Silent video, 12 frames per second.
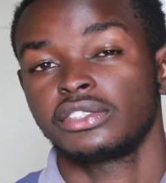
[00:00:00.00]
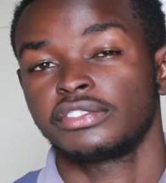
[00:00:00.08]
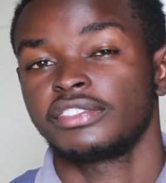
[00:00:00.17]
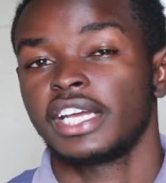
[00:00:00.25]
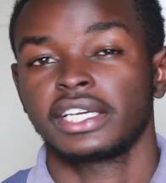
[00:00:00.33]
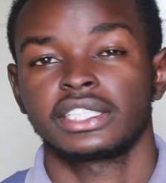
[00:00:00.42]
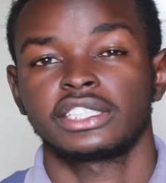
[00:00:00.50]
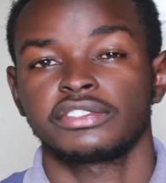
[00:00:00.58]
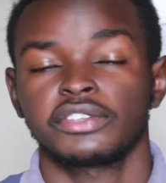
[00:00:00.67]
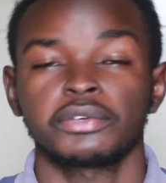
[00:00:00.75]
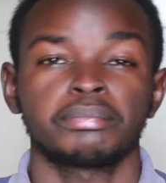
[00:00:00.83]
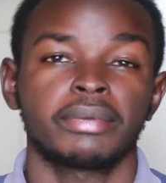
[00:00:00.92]
of
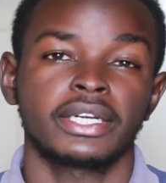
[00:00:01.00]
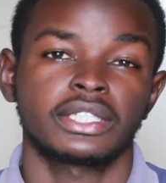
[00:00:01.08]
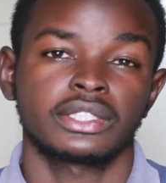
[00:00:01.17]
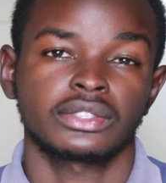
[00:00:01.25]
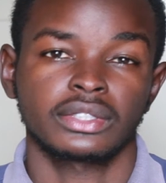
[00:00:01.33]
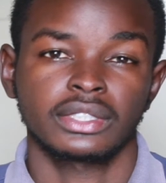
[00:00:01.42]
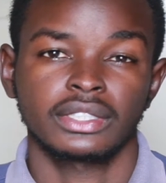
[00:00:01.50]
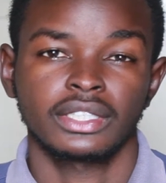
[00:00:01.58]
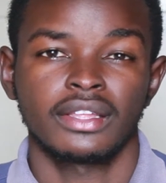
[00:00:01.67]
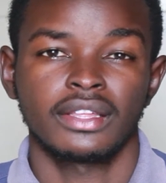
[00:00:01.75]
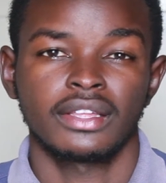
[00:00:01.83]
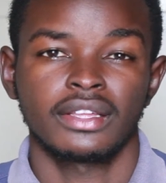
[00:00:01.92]
negative comparison.
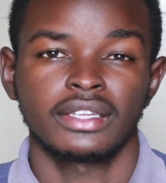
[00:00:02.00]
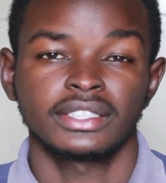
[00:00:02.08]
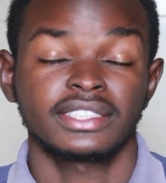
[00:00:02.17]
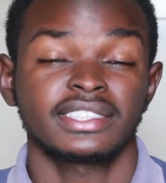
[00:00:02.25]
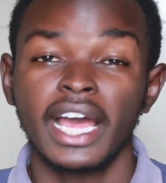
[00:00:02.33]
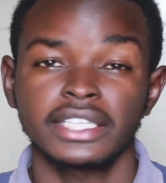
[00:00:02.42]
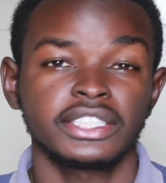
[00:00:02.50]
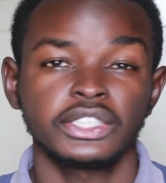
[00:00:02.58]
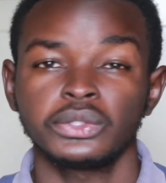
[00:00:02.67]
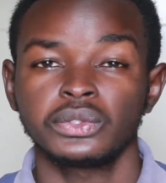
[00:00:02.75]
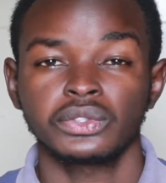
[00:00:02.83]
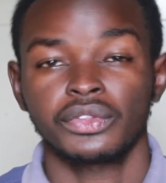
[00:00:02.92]
Sad
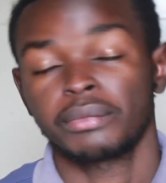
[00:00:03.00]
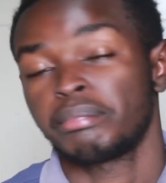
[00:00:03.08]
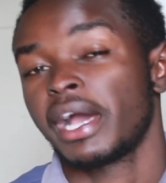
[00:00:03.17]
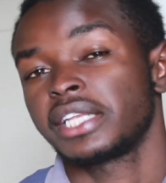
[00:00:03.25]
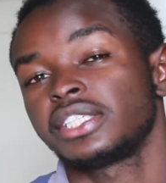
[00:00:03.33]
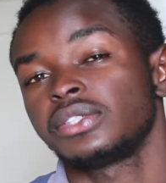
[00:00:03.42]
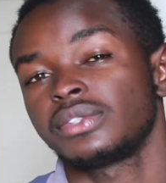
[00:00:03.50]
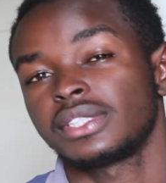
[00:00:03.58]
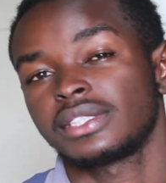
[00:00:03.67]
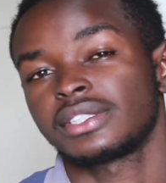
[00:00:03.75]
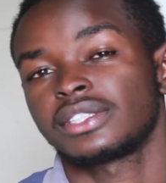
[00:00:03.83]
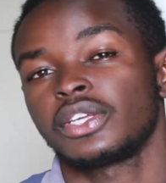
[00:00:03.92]
news or the bad news
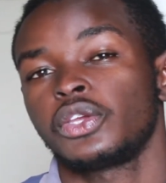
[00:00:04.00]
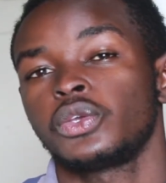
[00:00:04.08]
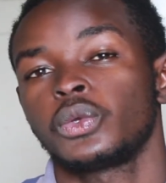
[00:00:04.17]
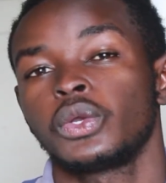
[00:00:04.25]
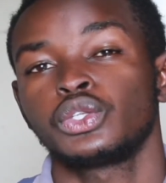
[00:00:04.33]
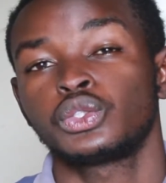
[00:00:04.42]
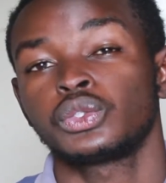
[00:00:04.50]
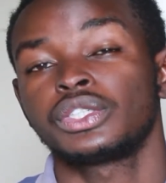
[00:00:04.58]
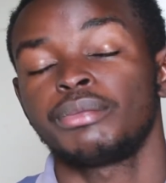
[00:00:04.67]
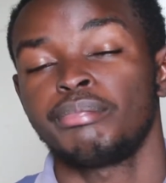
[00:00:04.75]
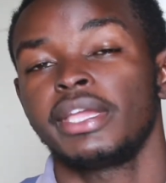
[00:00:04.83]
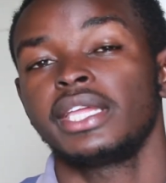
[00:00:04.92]
is you're going to
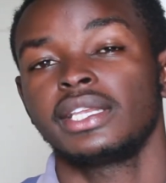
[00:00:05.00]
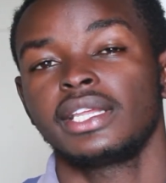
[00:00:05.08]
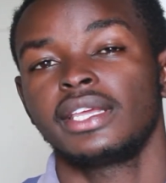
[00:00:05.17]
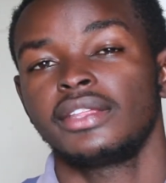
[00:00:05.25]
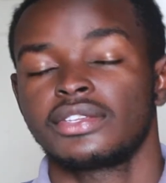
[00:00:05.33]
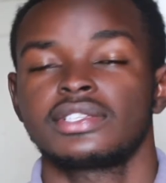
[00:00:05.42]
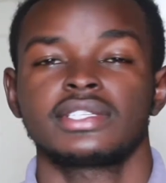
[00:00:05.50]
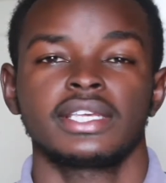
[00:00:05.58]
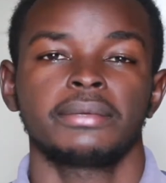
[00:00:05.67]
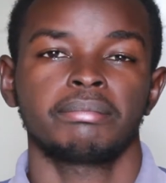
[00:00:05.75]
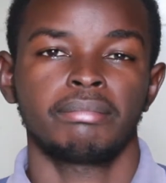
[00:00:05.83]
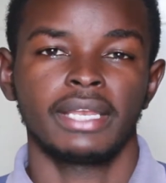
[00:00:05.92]
remain in the
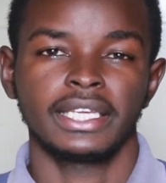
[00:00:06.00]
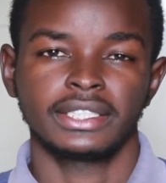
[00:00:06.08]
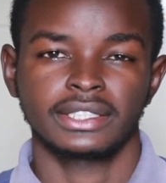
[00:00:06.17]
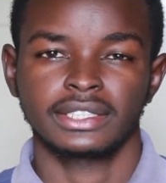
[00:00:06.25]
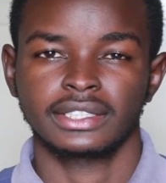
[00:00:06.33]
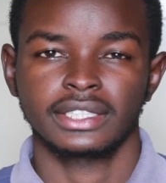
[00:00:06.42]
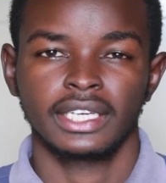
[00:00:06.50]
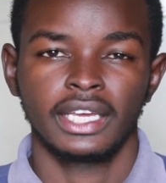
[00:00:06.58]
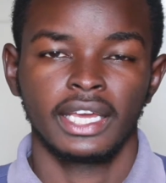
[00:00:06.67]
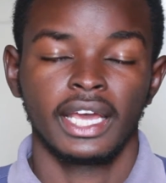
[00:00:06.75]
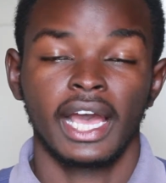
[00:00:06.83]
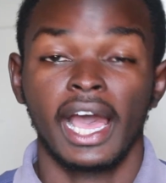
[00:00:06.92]
same place.
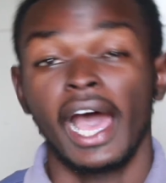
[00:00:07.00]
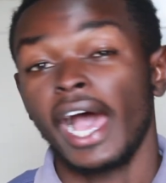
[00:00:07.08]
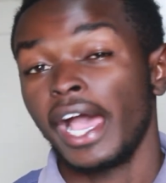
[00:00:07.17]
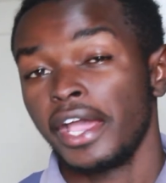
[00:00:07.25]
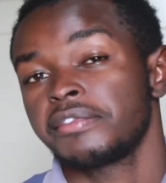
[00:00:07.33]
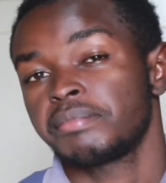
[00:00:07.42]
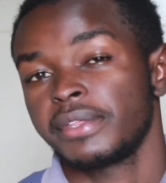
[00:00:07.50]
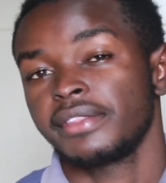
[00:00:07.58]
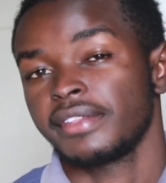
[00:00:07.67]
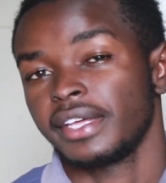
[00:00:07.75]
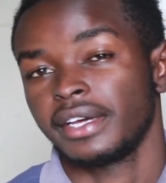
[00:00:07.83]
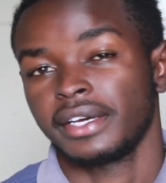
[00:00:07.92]
I have been
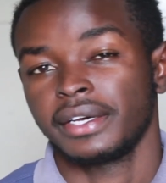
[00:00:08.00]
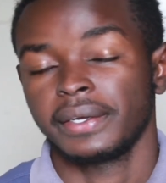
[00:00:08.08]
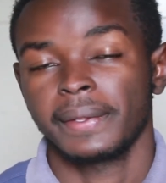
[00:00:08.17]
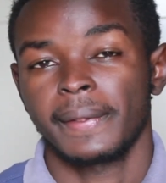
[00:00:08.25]
there,